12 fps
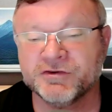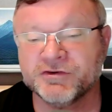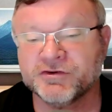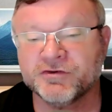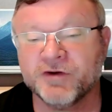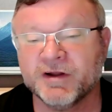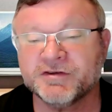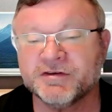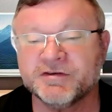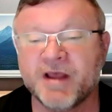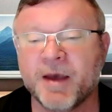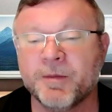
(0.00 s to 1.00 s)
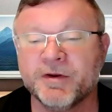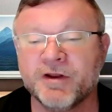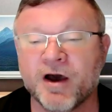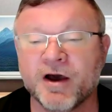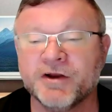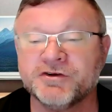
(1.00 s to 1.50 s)
and struts
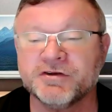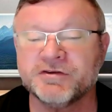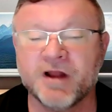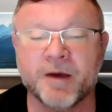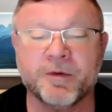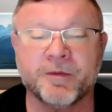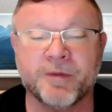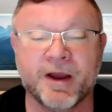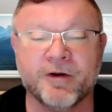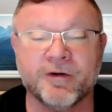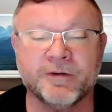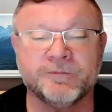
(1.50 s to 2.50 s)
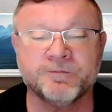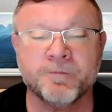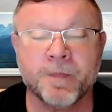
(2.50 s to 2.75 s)
sabotage stopping power?